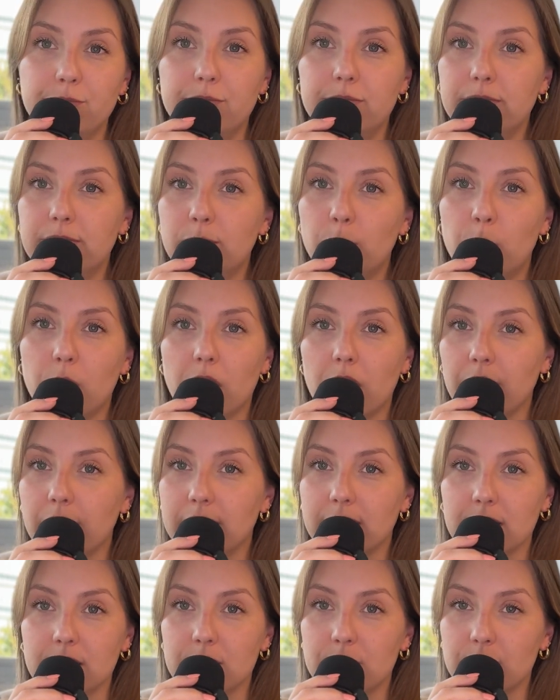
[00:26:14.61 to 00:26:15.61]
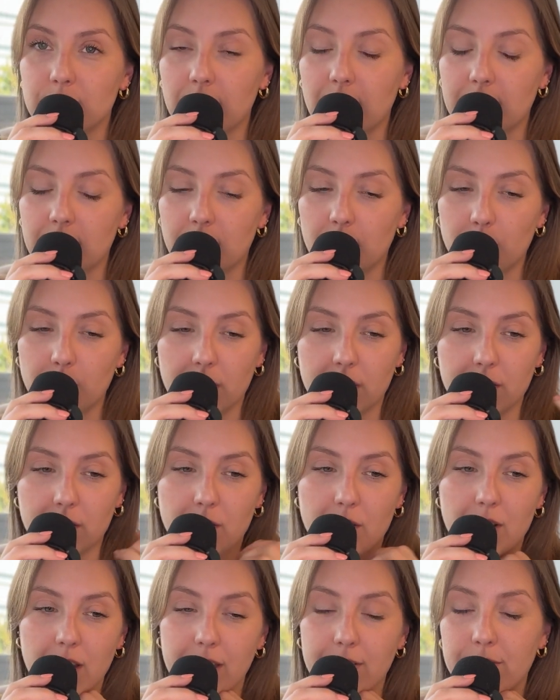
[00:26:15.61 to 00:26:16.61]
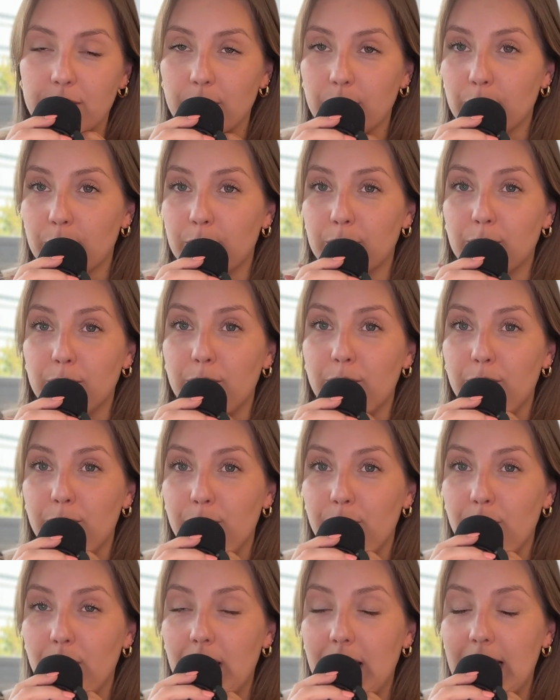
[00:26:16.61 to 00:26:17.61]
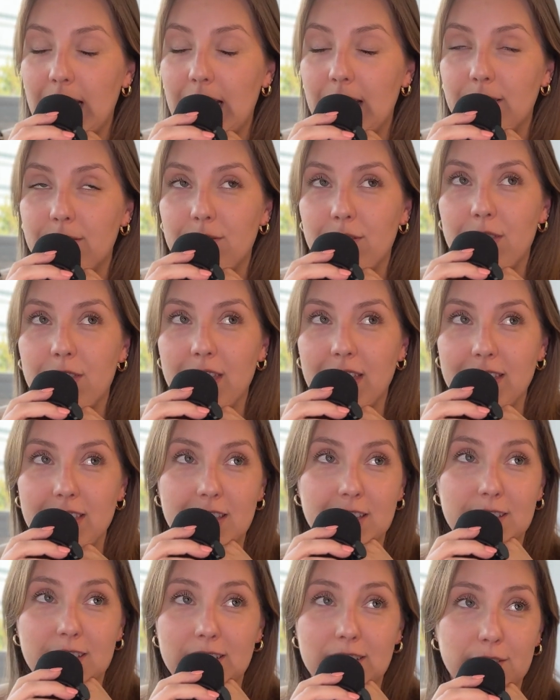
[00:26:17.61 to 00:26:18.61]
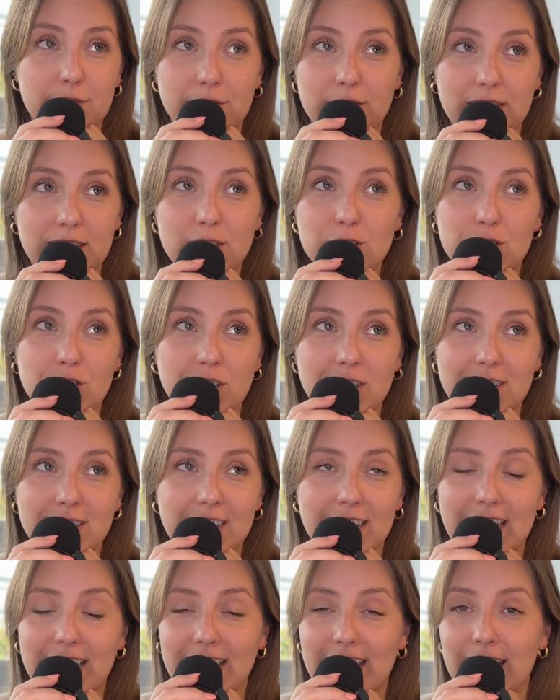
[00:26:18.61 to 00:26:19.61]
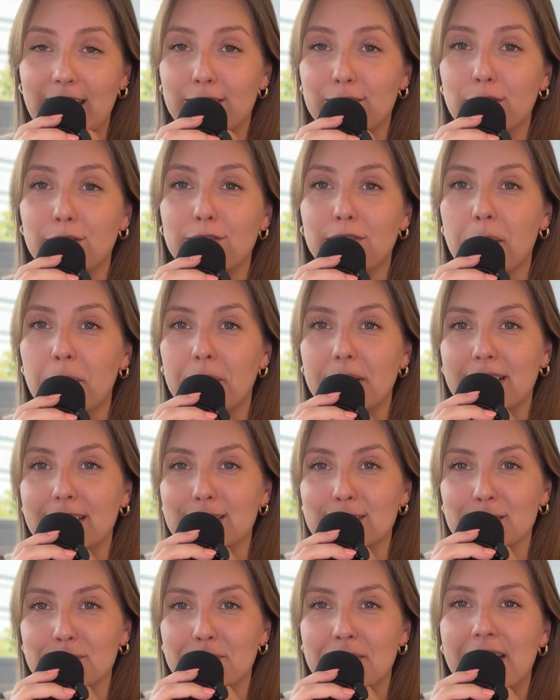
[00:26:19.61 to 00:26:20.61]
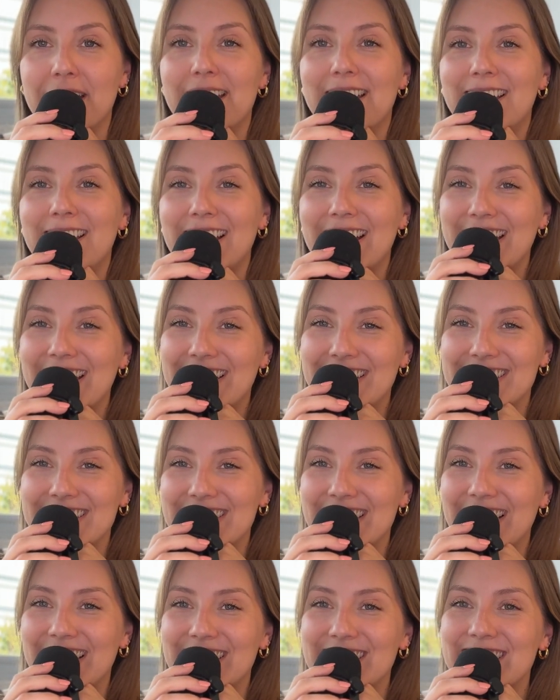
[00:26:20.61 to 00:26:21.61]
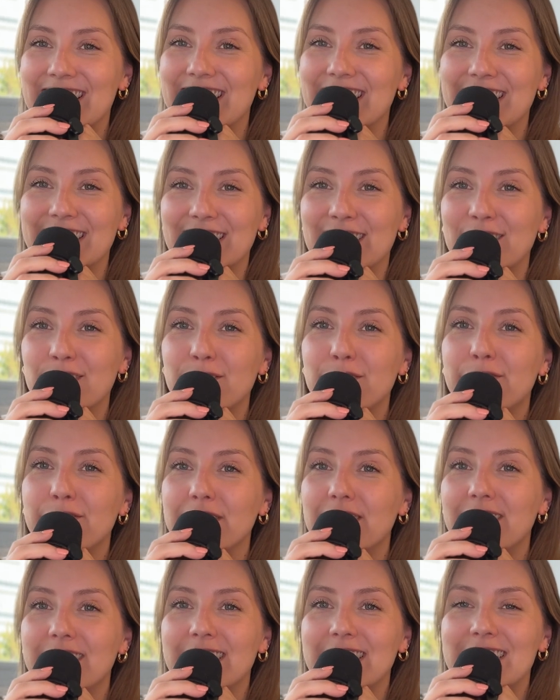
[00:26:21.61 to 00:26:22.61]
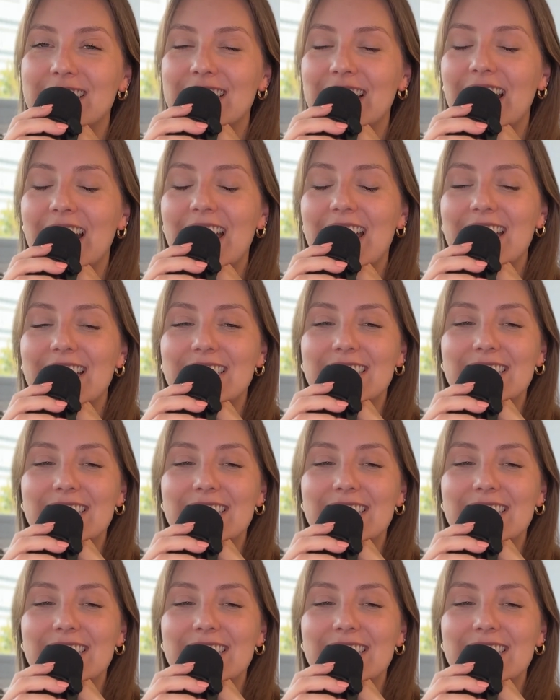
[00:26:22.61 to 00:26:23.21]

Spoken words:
we are in this together. I want to know if you think that the definition that I gave of feminism is like something that you feel inside.